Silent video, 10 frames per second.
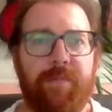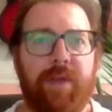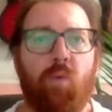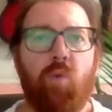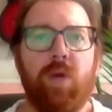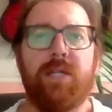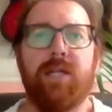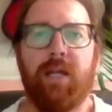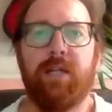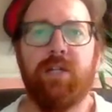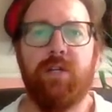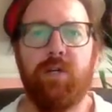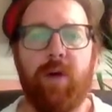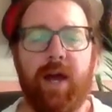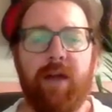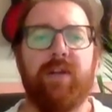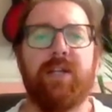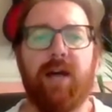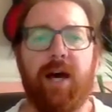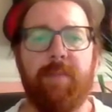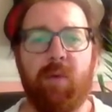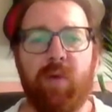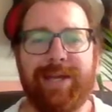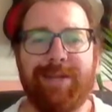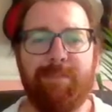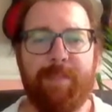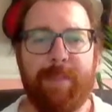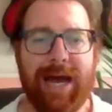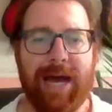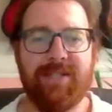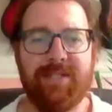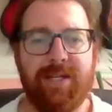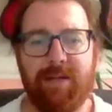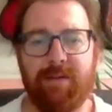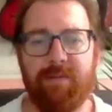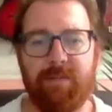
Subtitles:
that we tell it to do every time, and we can pass it